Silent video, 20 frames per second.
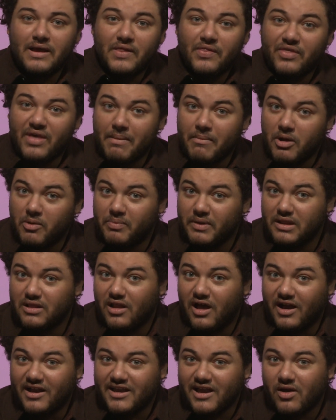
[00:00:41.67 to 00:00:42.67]
The MLB
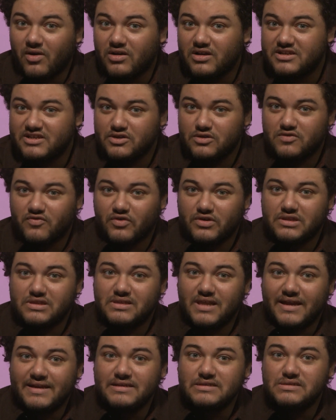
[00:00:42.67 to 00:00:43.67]
lockout continues for its
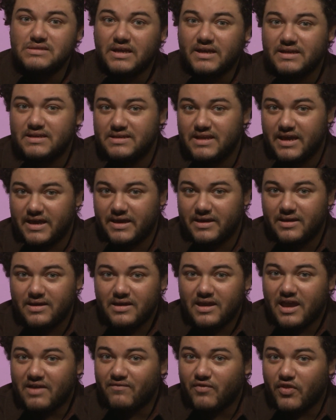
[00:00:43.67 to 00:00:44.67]
92nd day,
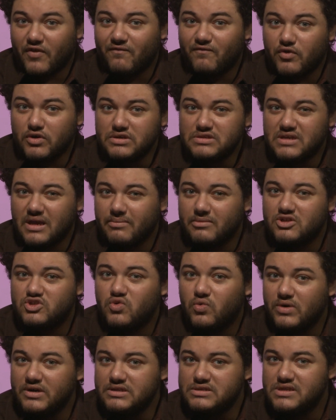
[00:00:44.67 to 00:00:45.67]
and for the first time in
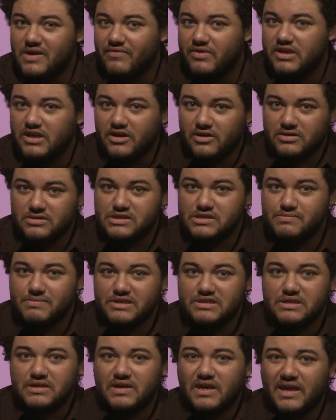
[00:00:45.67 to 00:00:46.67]
27 years is
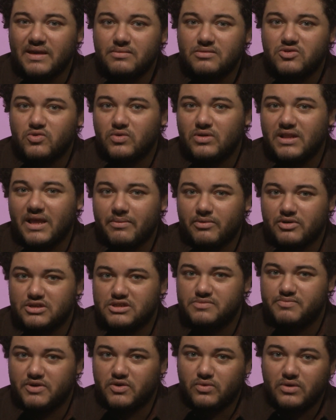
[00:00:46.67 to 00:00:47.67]
missing games due to a labor
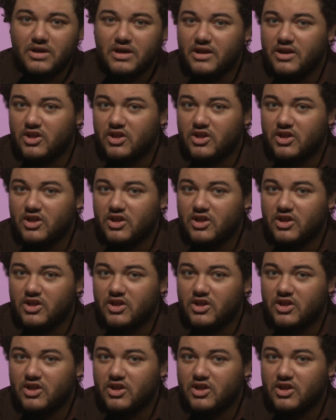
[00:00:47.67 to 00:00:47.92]
dispute.